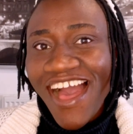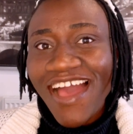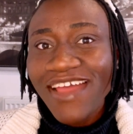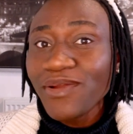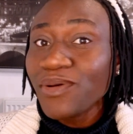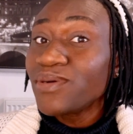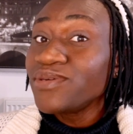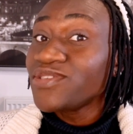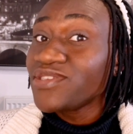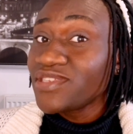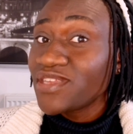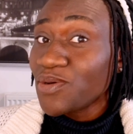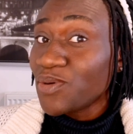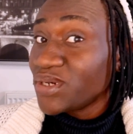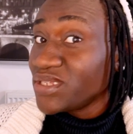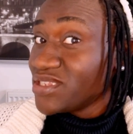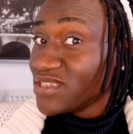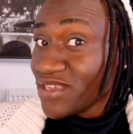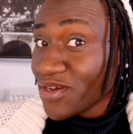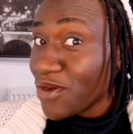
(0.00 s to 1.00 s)
i don't want to say
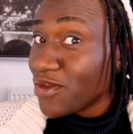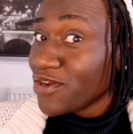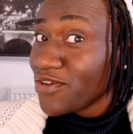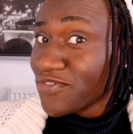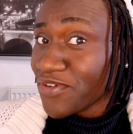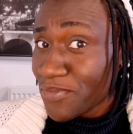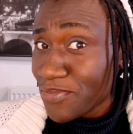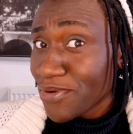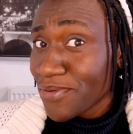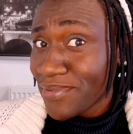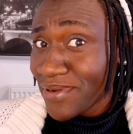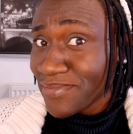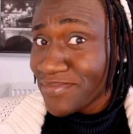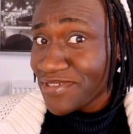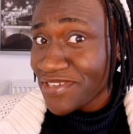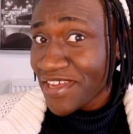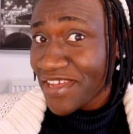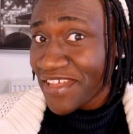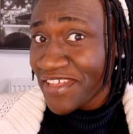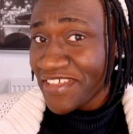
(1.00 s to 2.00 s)
what's the color of your problem sha